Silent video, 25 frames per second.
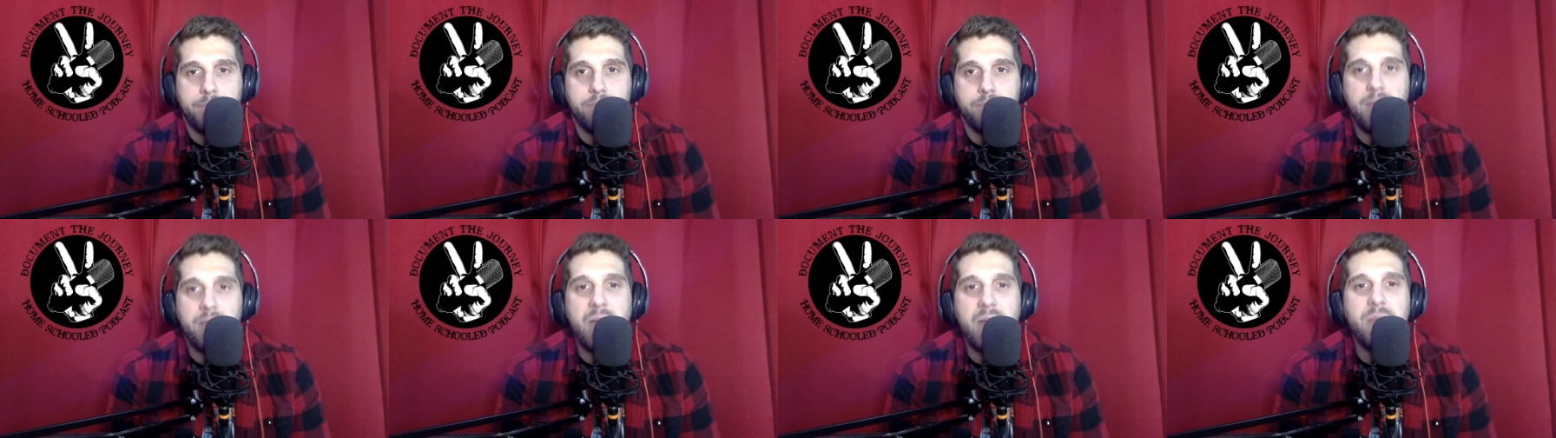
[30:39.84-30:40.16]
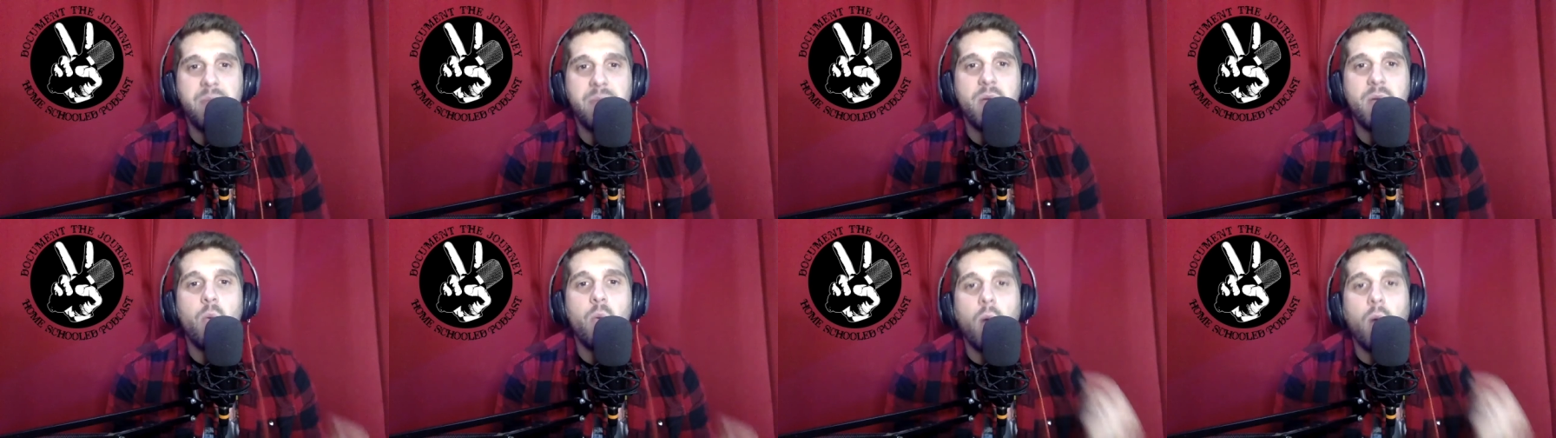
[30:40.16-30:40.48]

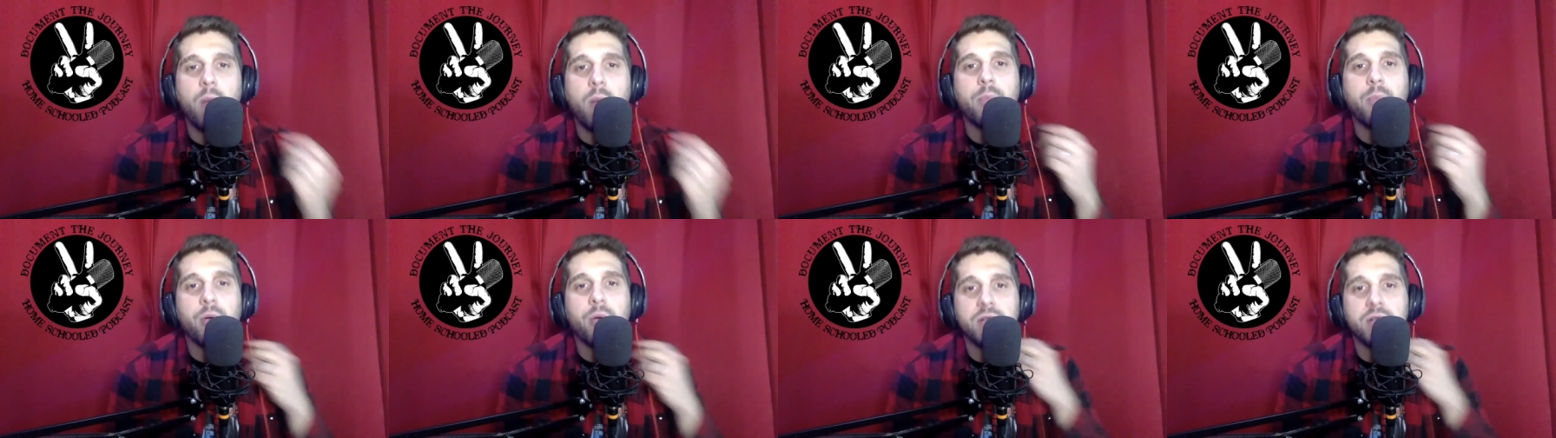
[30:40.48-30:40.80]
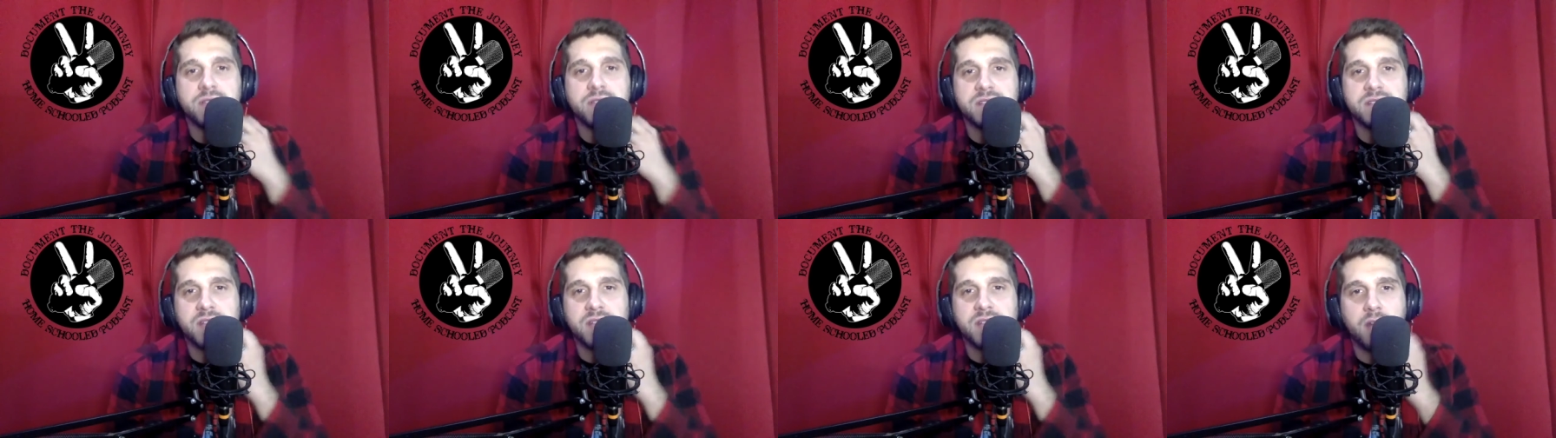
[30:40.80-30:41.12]
Maybe one
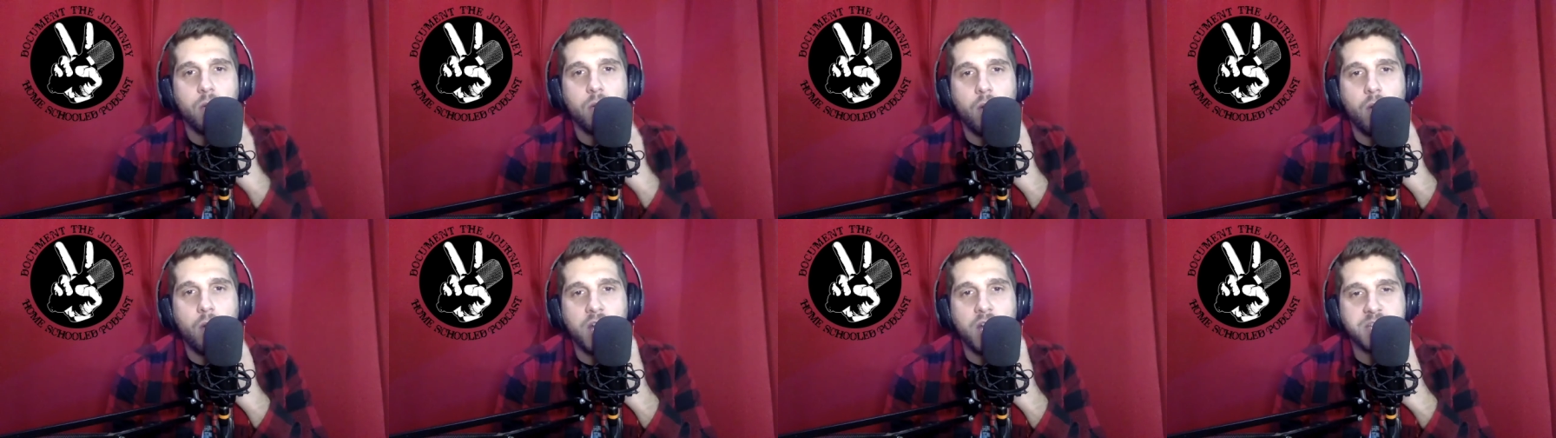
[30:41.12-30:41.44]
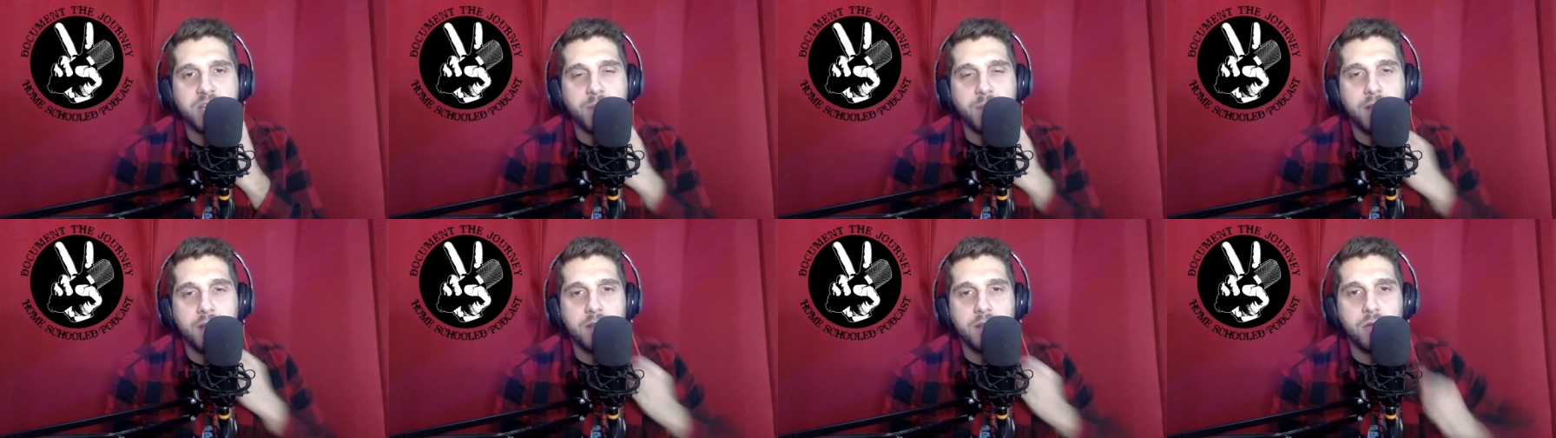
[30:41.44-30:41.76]
person's going to
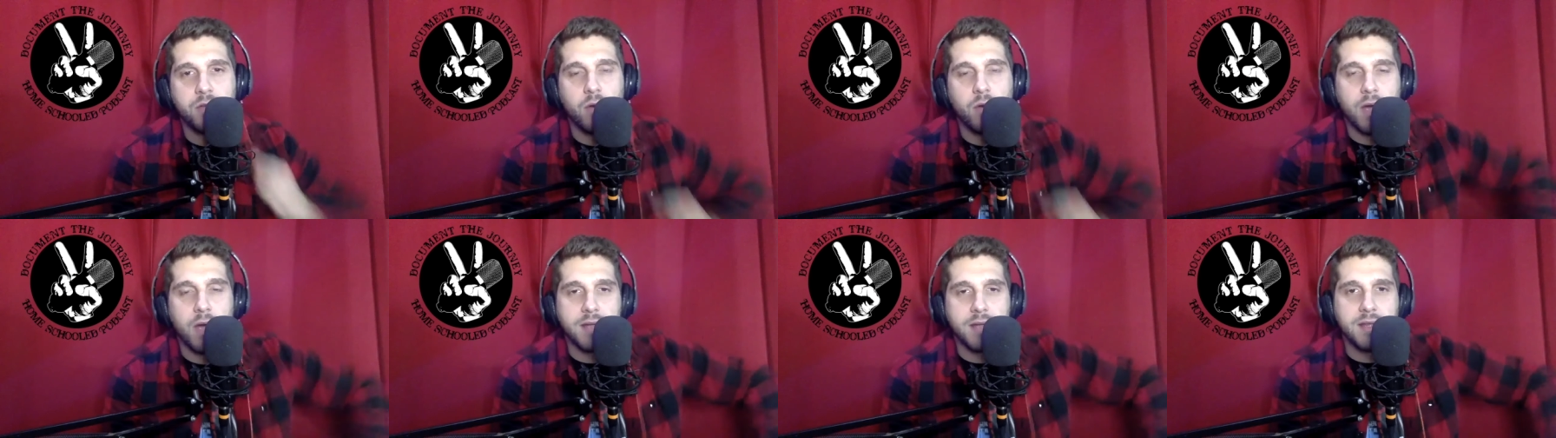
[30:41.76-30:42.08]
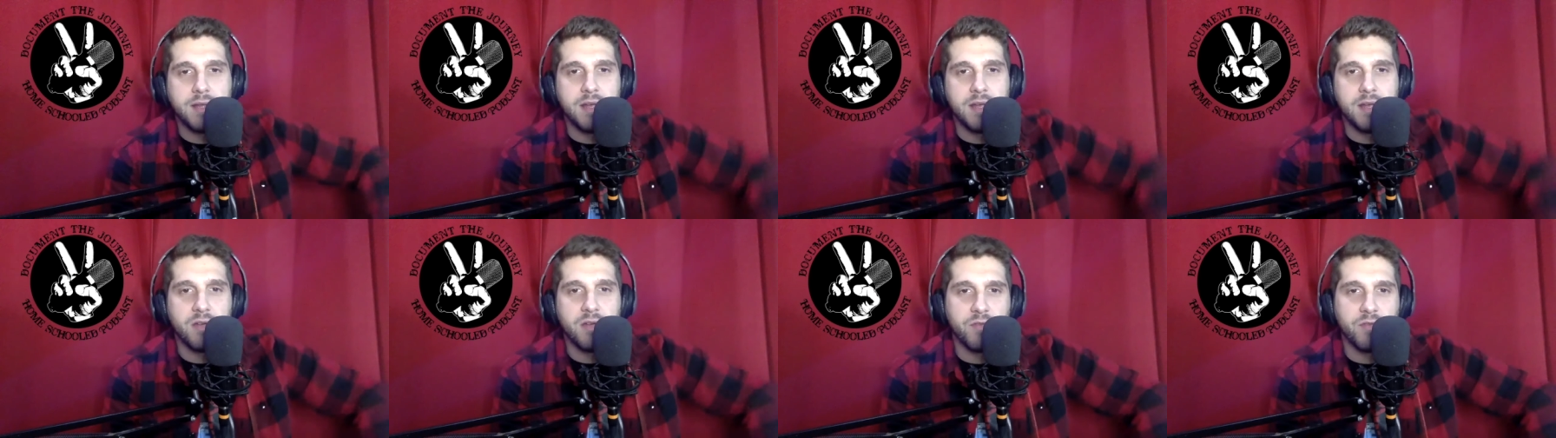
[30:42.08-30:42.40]
watch my new
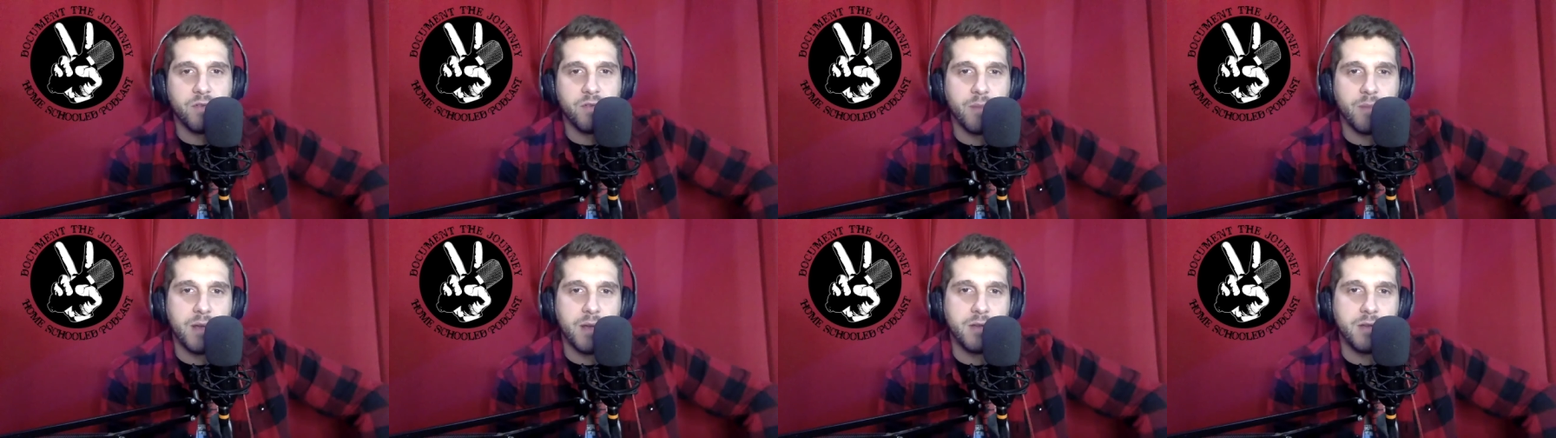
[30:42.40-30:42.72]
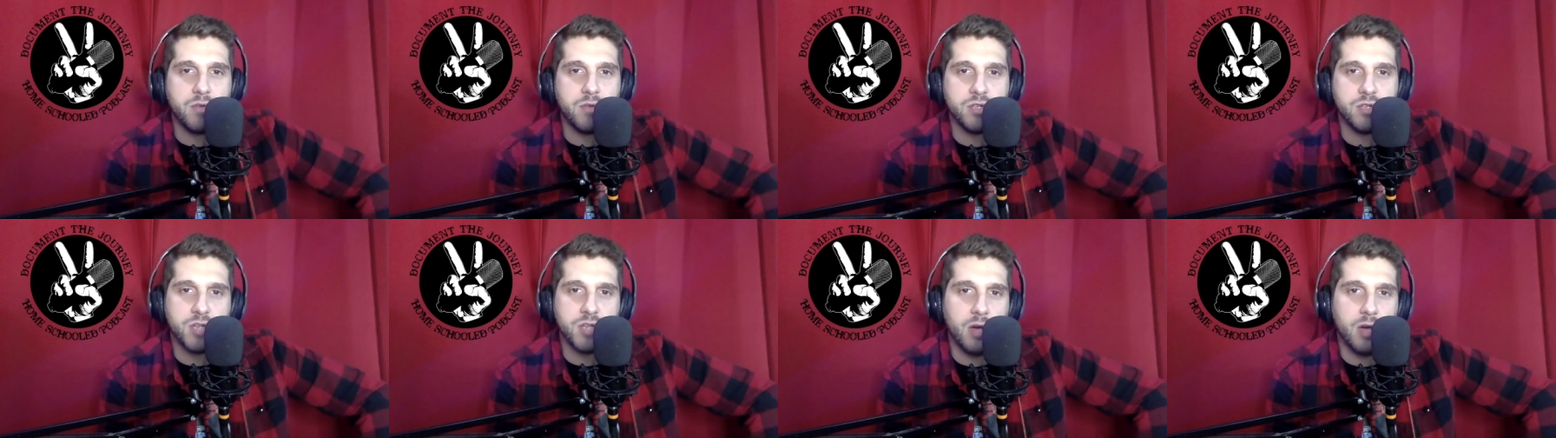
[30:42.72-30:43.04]
idea for my
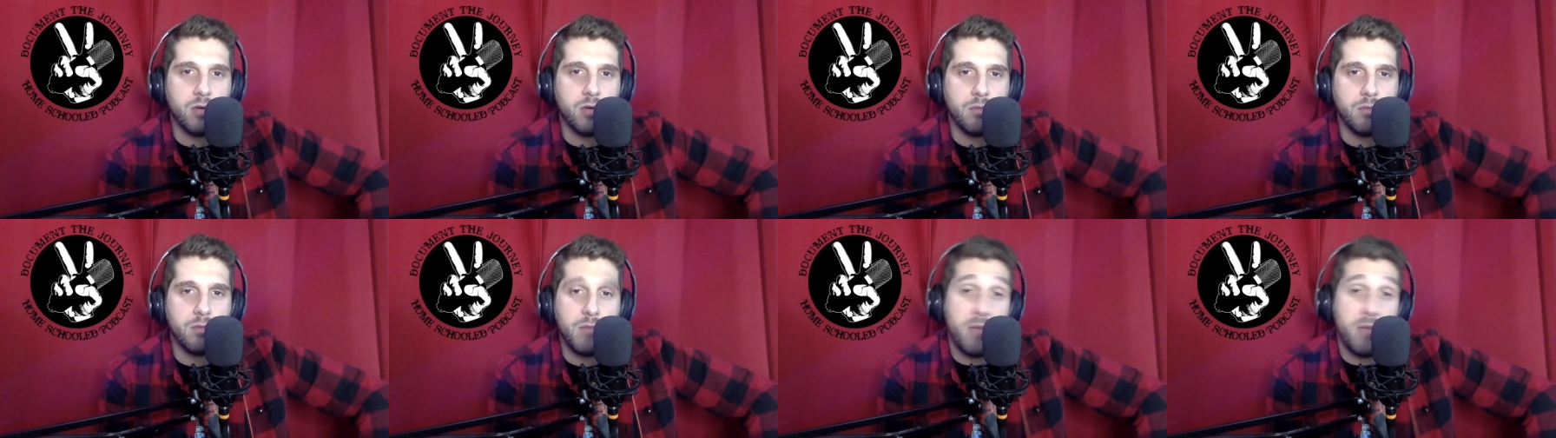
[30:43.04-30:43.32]
new show.